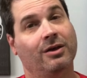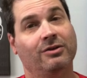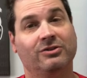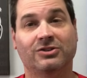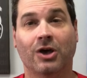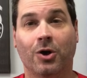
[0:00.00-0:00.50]

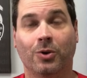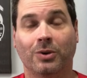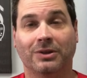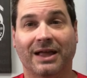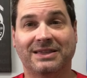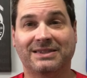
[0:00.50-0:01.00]
So
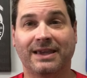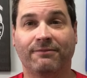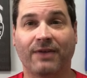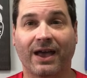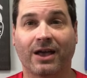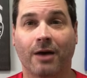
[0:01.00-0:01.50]
let's see if
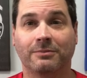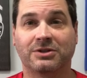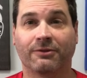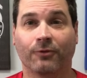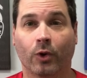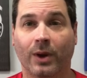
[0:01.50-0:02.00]
that comes
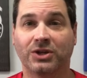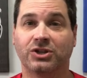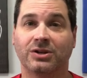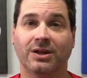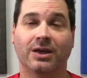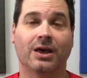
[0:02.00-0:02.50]
to
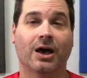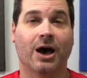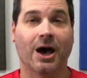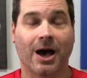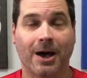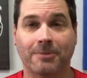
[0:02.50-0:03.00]
fruition.
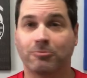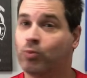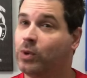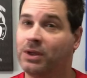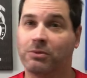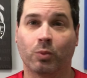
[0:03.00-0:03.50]
Uh,
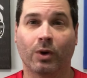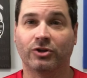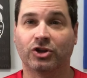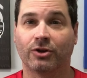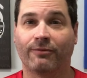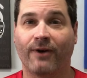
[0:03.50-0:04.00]
we will
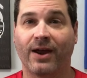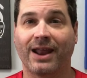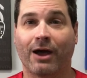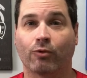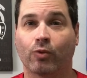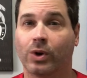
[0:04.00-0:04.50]
should find
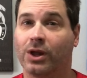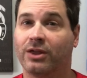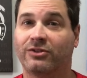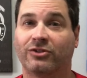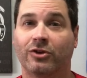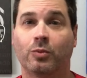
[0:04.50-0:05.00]
out
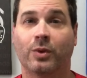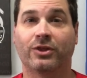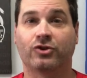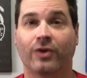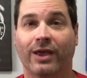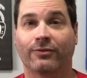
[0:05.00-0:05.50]
really soon with the
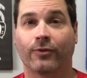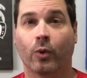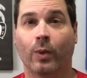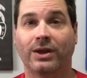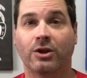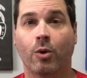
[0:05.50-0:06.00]
transfer
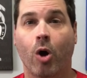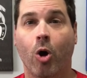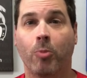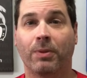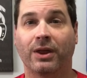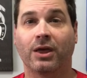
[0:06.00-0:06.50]
window
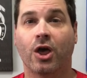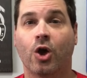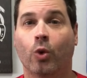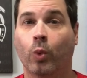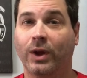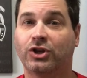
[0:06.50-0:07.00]
opening.
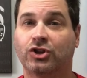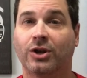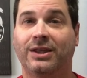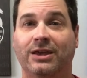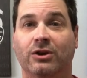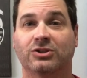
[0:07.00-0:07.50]
We
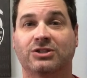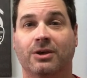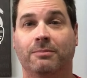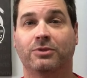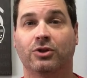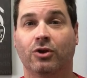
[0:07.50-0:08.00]
should hear
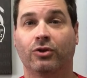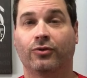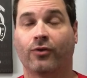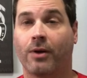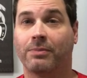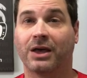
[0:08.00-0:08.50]
some news
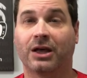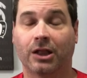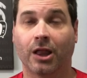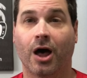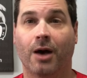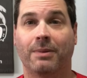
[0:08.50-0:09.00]
from the
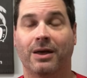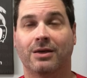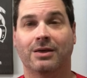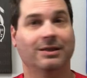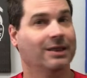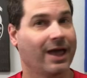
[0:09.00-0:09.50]
club
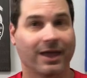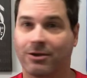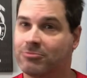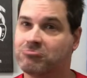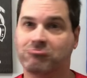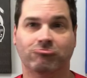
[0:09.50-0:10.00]
like
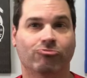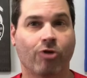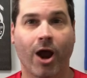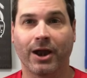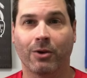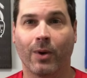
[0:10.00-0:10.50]

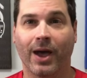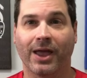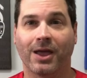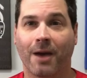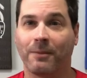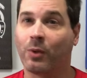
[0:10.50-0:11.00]
right
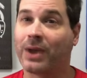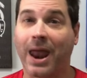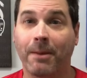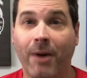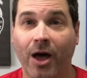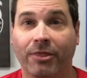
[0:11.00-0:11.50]
away. I mean, we got
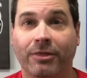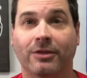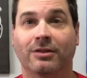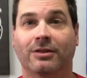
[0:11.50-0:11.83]
a month.